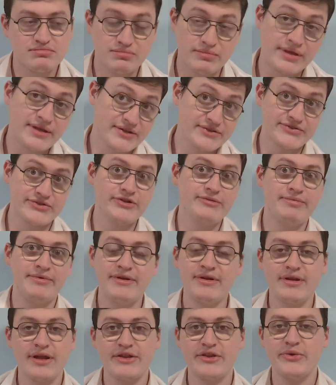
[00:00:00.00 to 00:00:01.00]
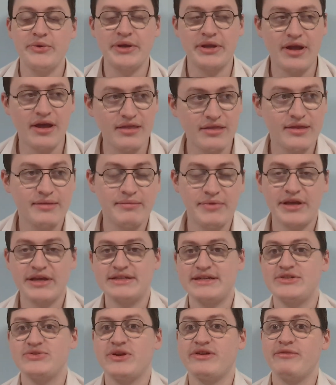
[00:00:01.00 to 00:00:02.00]
being stupid and doing nothing
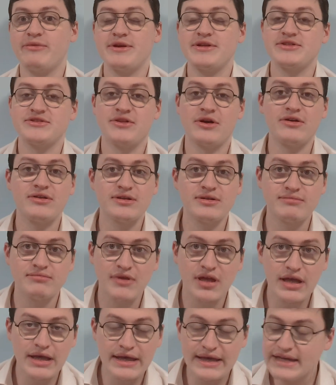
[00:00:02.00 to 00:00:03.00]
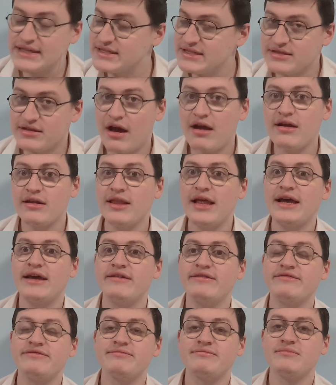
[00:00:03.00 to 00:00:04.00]
because that's what everyone's told him his entire
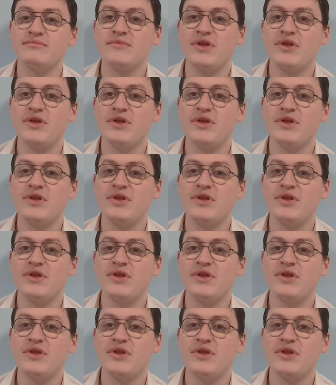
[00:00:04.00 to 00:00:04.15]
life